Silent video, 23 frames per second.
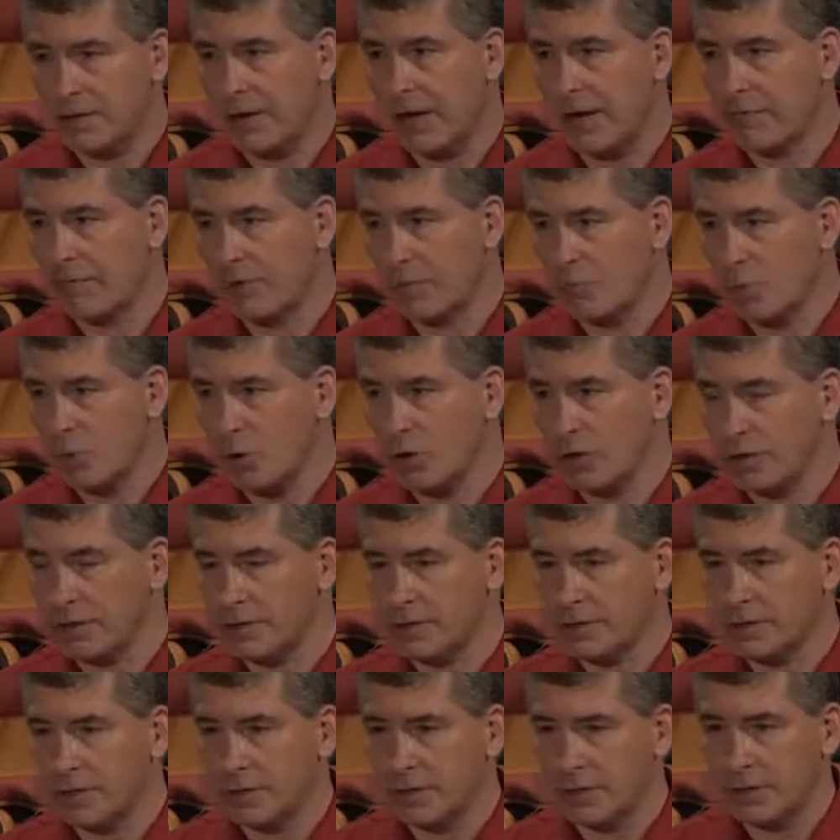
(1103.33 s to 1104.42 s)
Henry
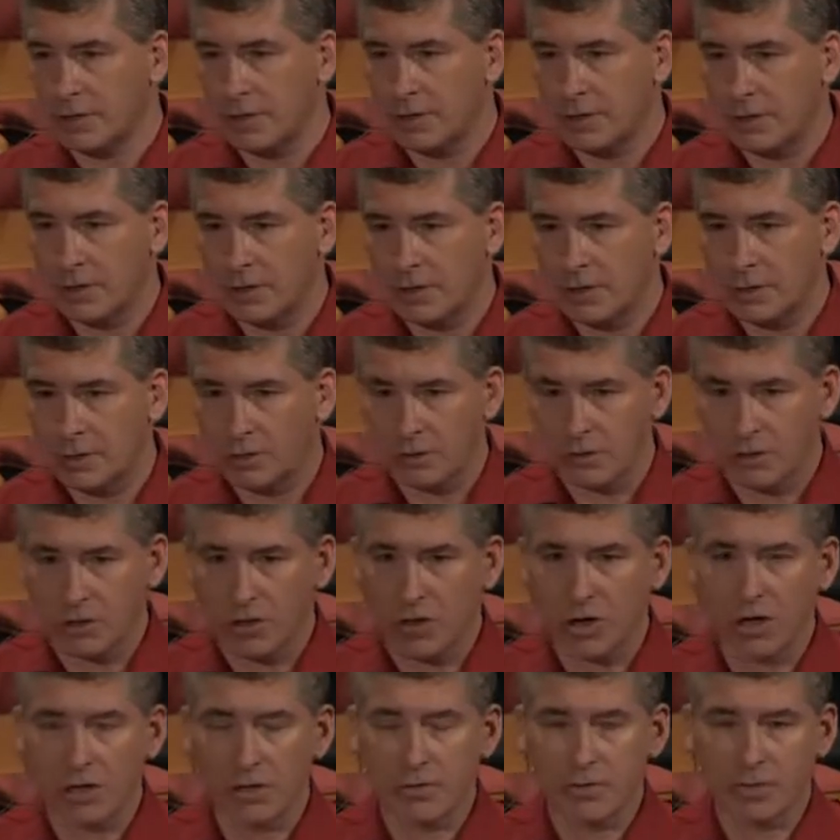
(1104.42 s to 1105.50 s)
Morris, who is a
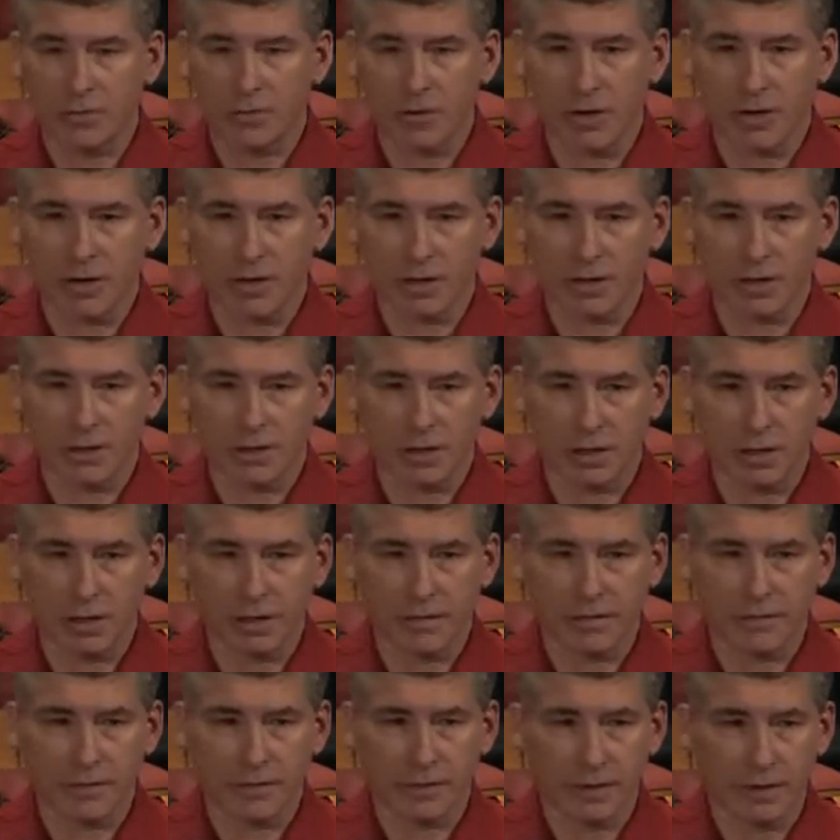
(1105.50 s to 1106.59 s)
large proponent
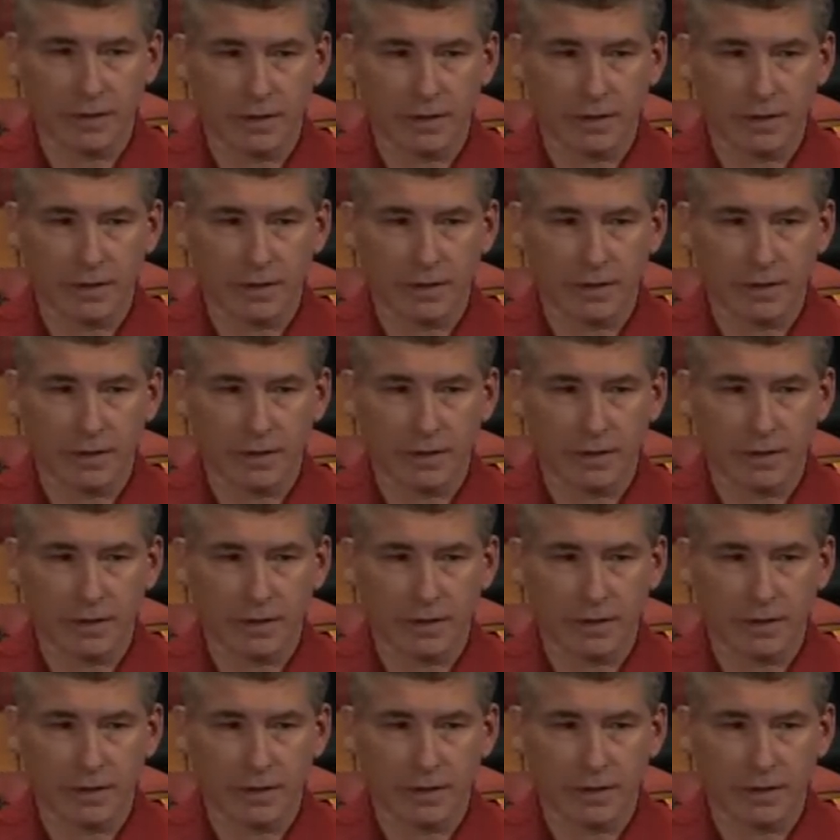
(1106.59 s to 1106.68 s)
of